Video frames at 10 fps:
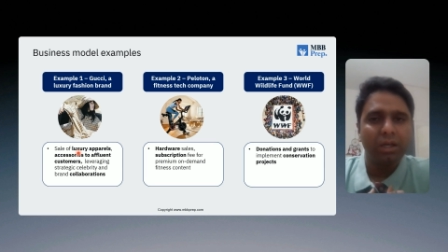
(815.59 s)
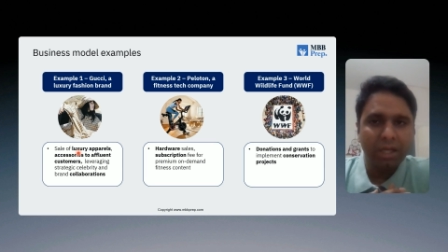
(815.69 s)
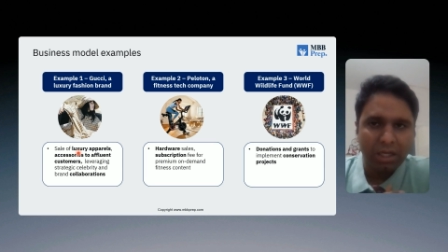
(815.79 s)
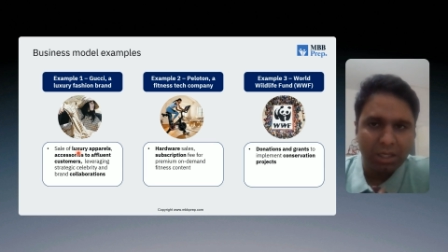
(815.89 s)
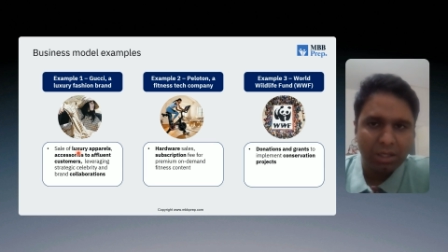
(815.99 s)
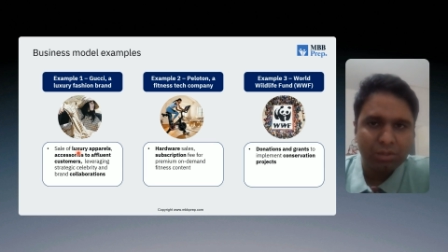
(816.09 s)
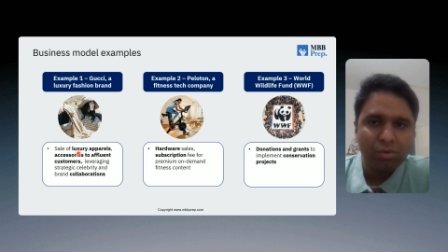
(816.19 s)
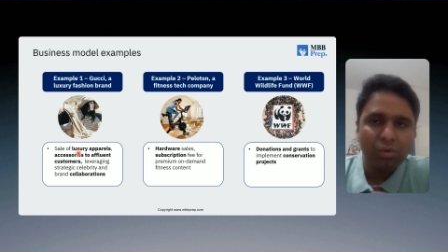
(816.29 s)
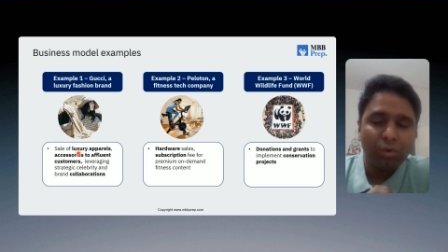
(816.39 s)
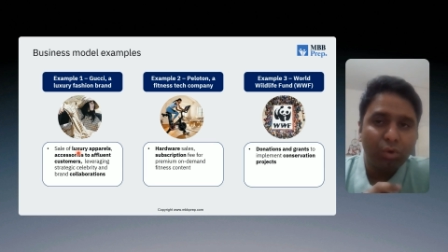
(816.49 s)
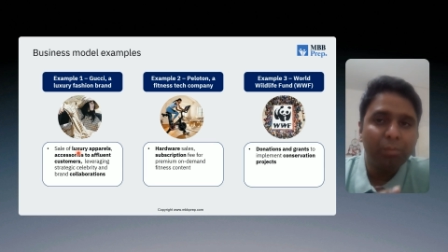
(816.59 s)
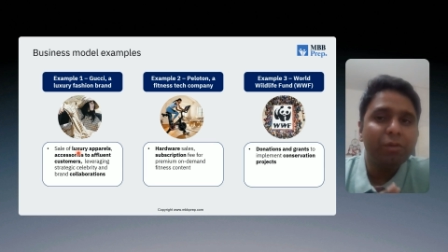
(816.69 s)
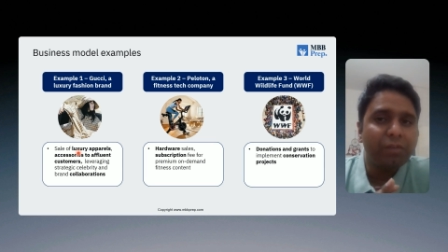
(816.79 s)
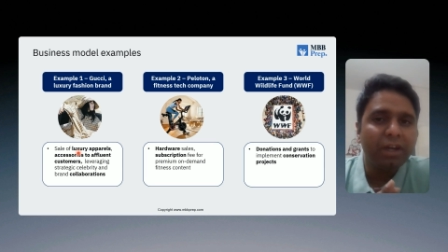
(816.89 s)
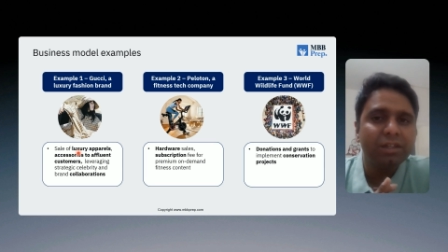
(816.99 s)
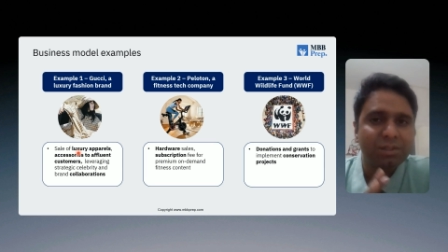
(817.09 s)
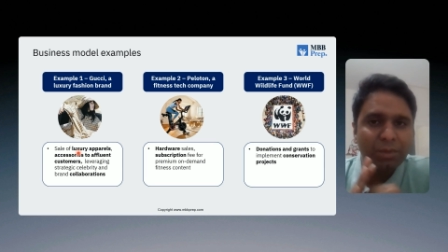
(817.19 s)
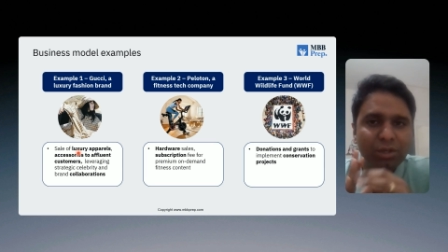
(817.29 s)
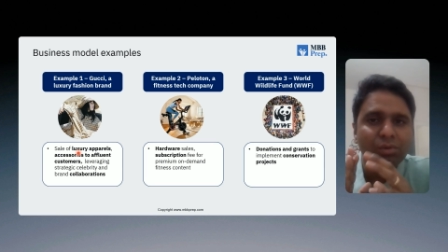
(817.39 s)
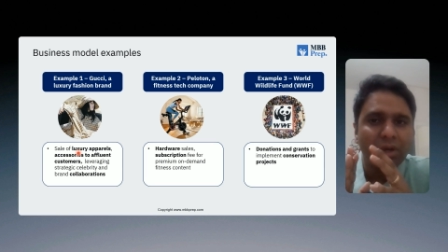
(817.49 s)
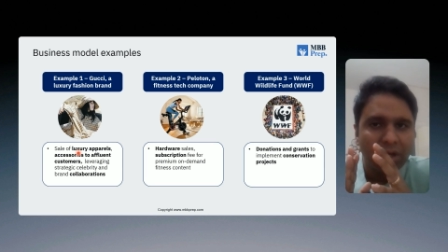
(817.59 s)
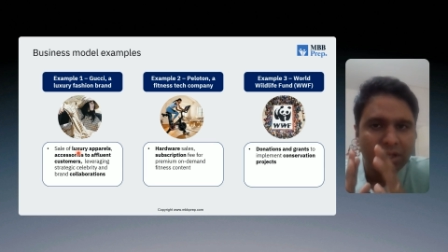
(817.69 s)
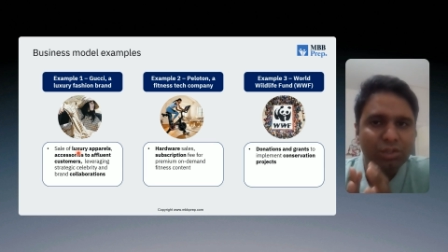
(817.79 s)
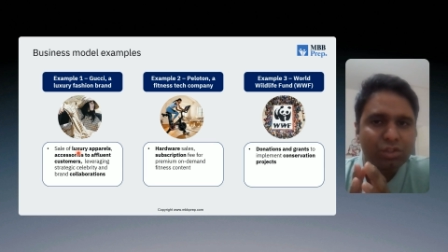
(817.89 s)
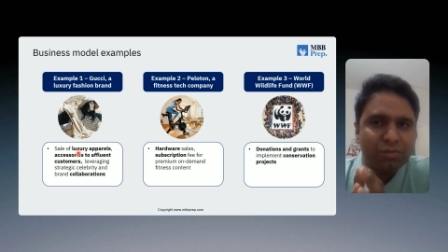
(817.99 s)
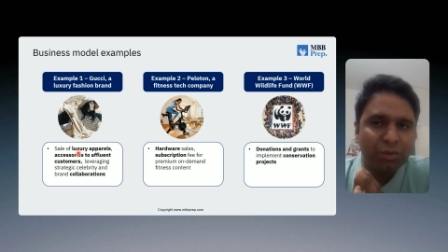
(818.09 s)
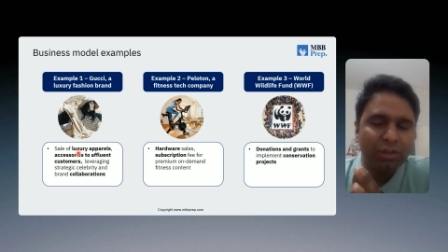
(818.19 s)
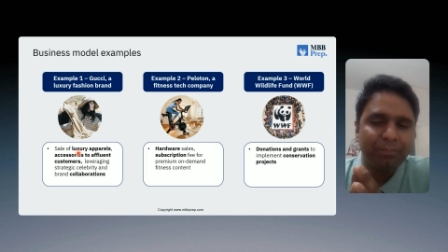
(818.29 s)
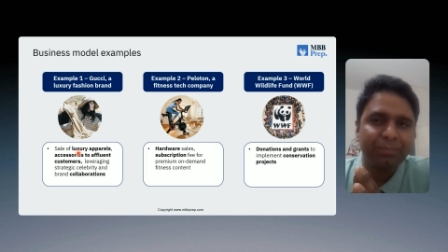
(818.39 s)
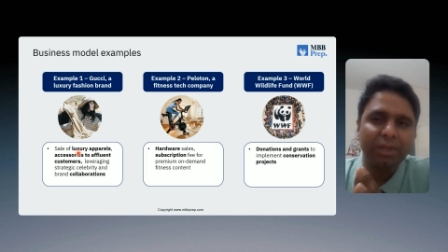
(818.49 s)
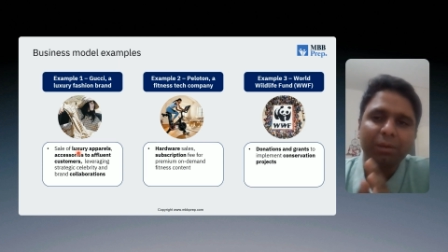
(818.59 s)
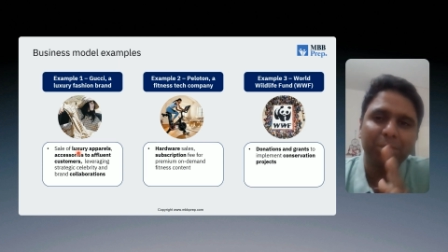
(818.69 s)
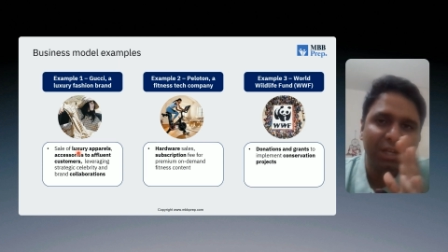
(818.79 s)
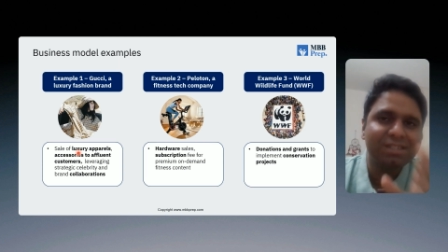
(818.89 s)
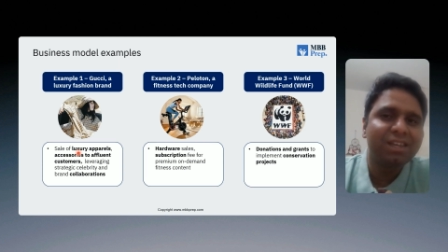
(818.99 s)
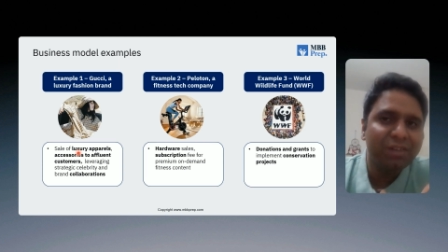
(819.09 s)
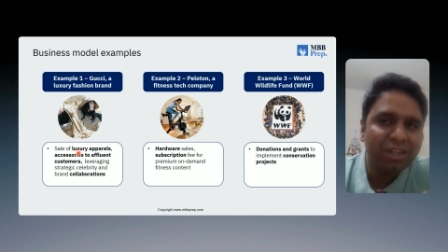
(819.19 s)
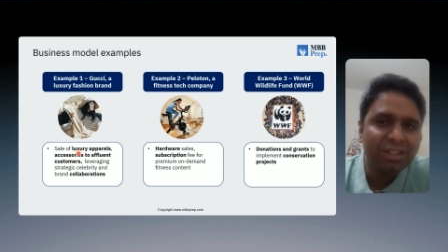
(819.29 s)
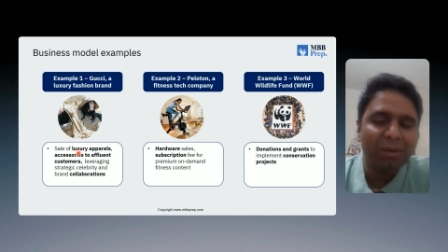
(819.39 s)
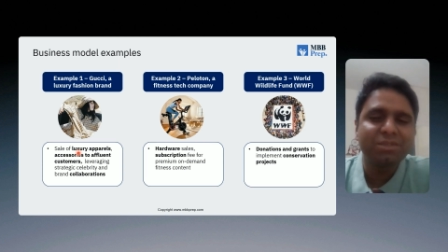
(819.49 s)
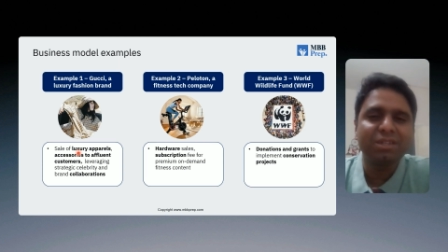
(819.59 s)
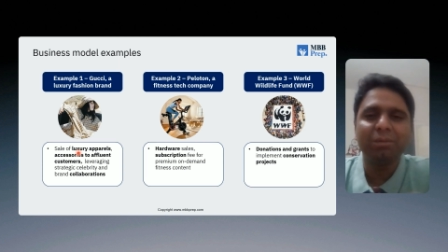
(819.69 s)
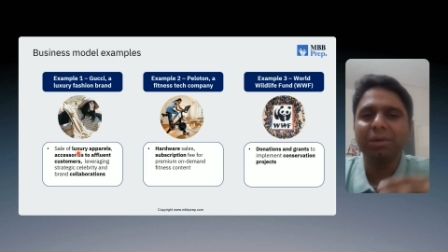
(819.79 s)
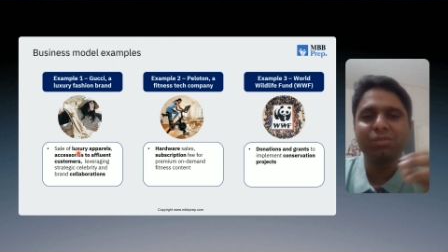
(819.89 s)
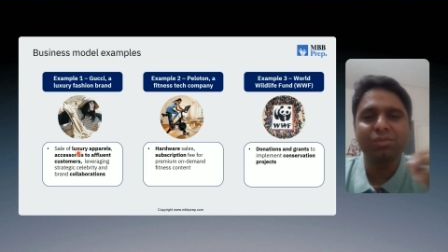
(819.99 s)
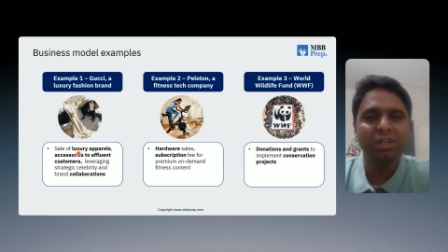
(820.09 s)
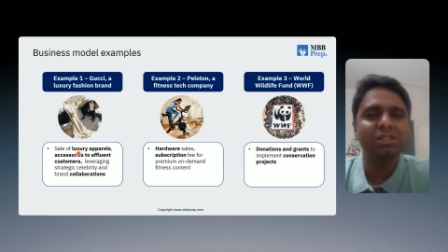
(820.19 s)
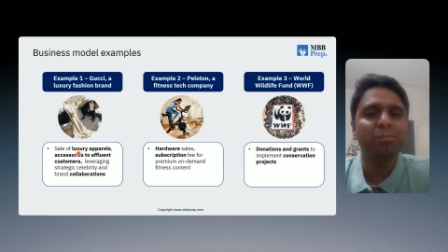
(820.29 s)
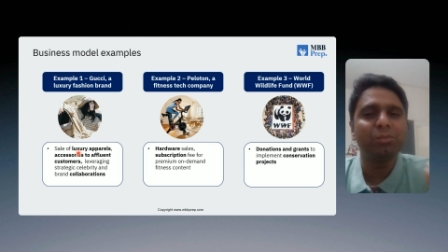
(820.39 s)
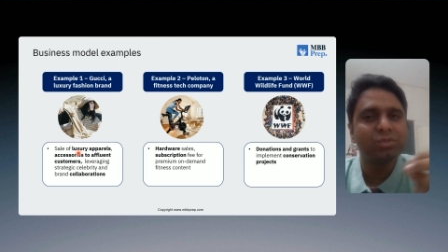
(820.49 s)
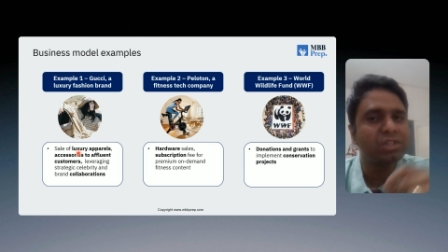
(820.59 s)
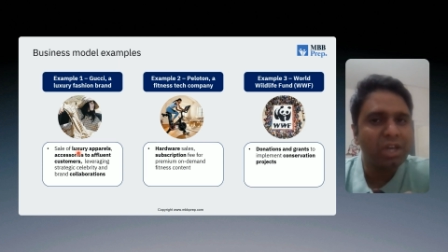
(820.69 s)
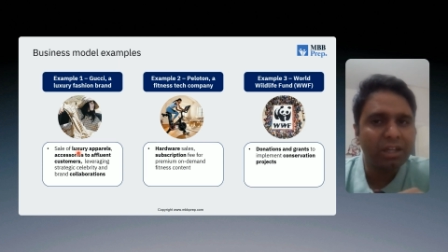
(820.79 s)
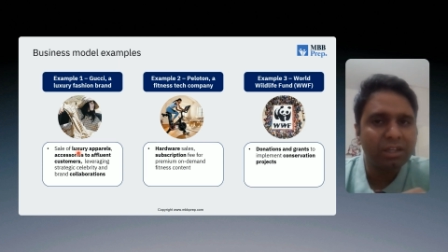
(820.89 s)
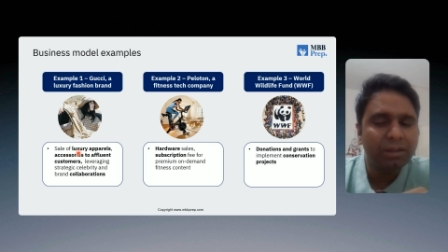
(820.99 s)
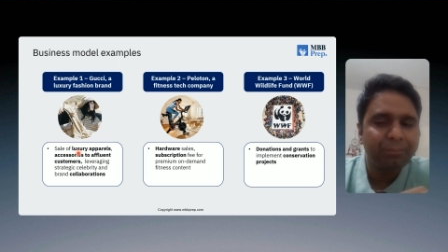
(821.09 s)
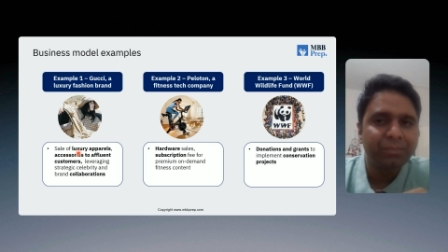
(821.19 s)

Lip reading: Great. So hope you find this video useful. Please give it a thumbs up. It really supports the channel.